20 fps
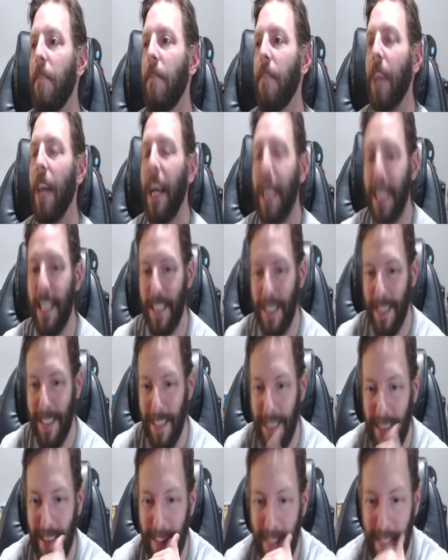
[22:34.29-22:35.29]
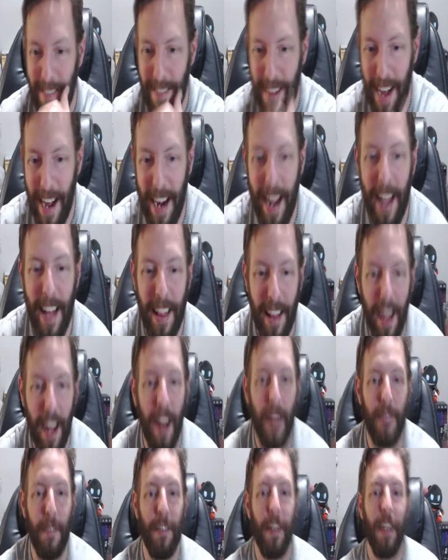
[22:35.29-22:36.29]
Like, and I
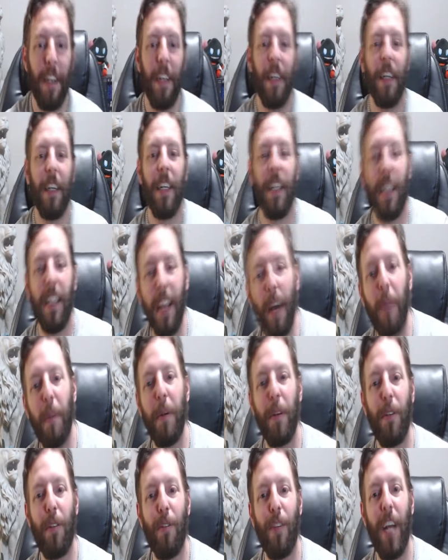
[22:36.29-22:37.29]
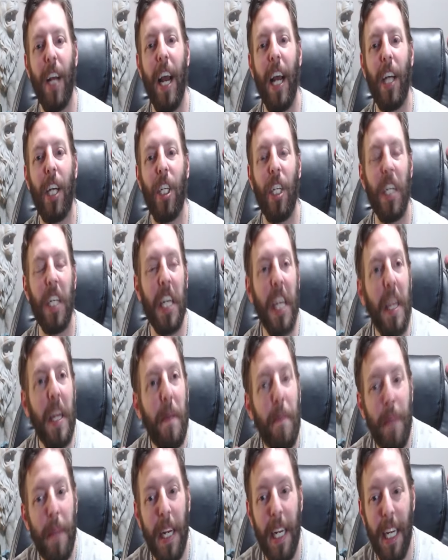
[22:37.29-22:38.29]
love Gilbert's reaction
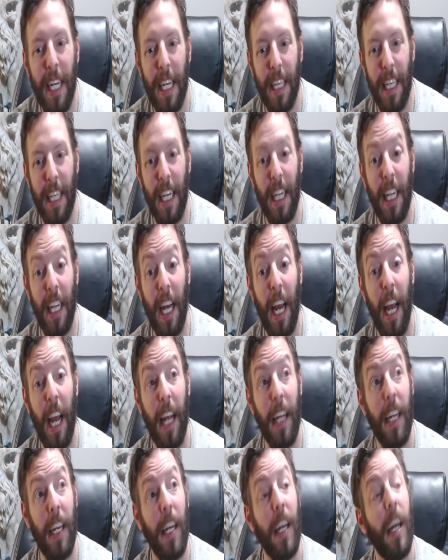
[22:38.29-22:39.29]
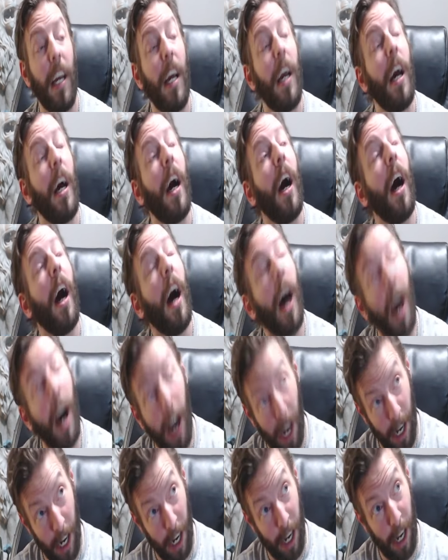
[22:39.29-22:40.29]
immediately, like,
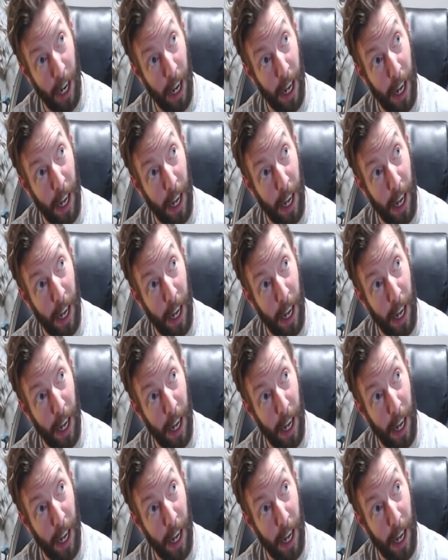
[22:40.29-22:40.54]
huh?